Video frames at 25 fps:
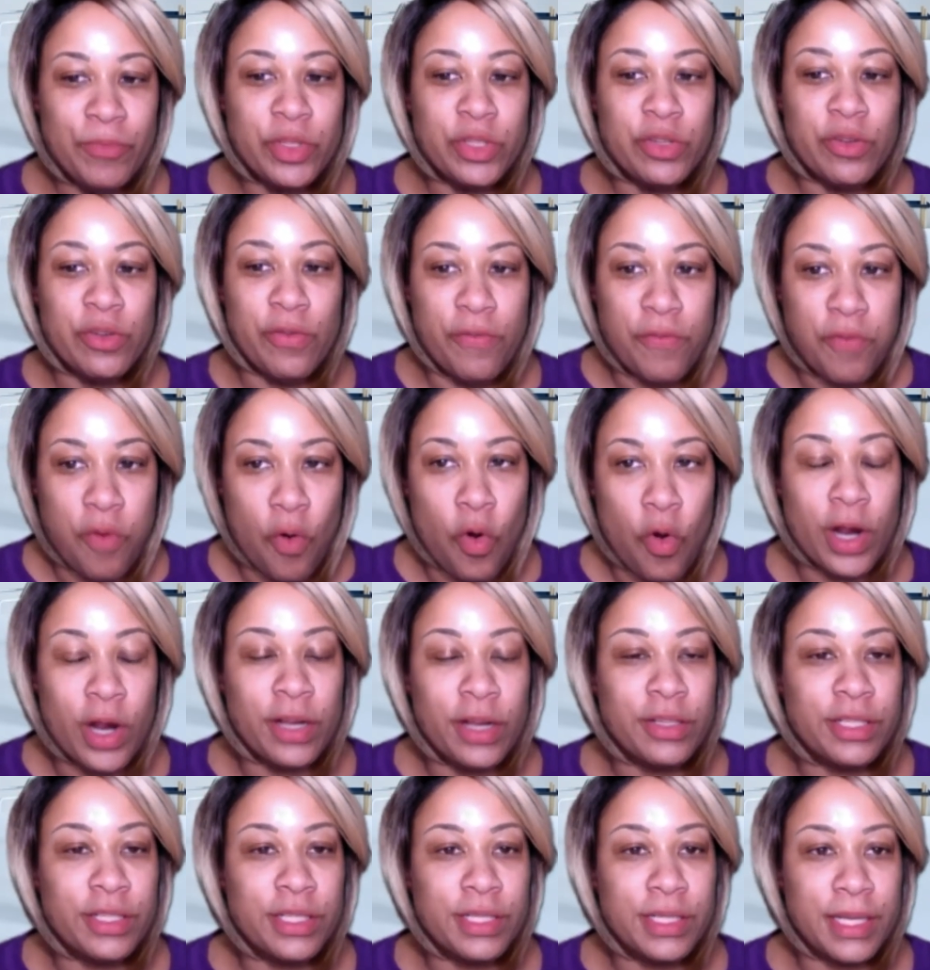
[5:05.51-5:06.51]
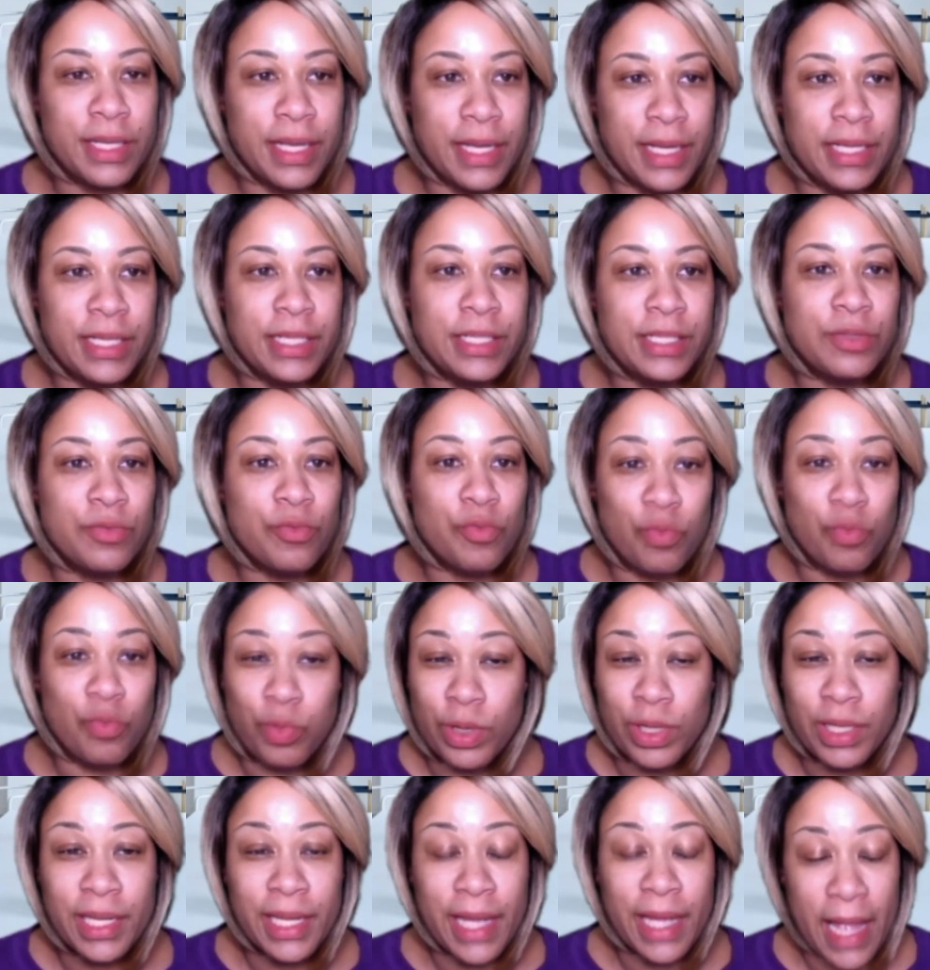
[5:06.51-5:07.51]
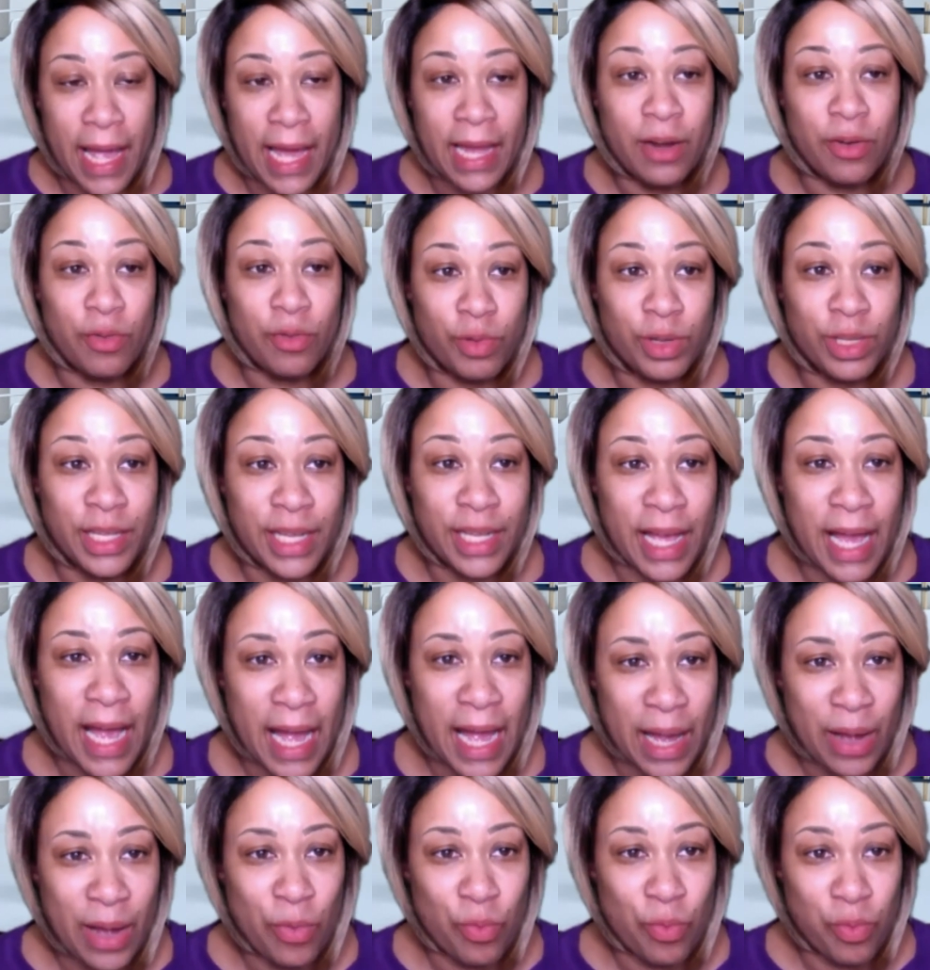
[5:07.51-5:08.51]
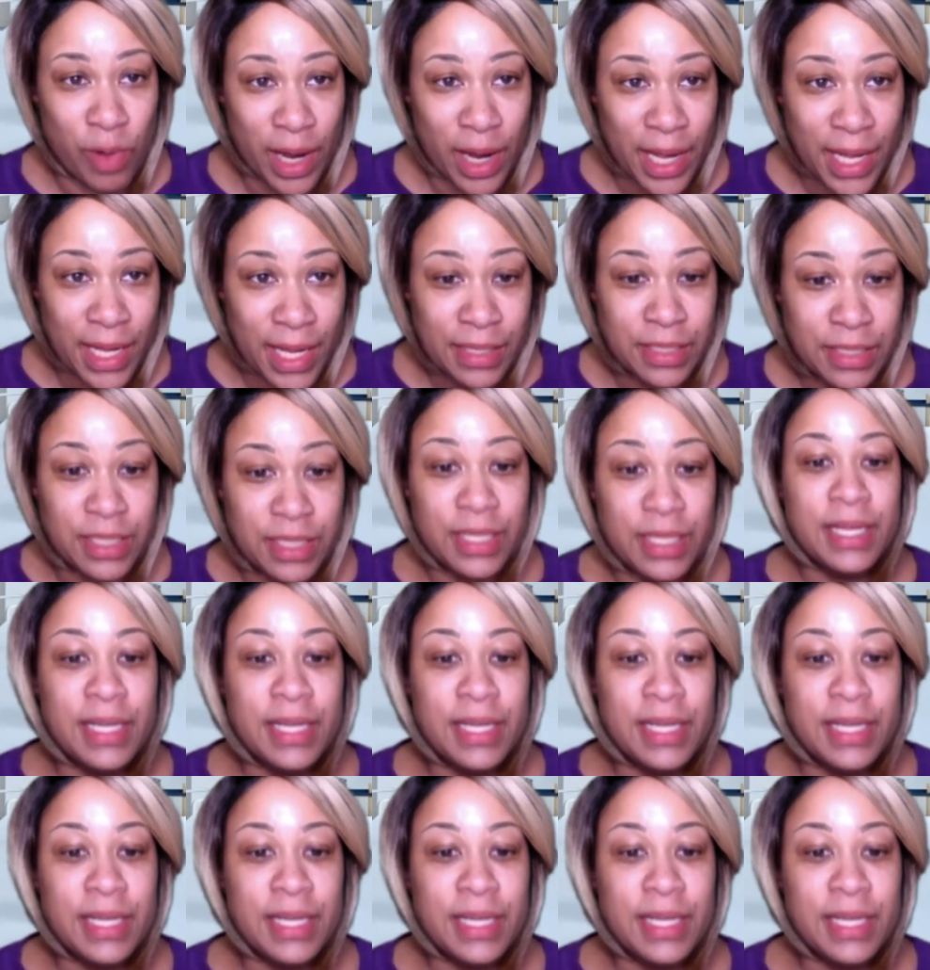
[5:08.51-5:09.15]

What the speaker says: divorce is really at a really high rate,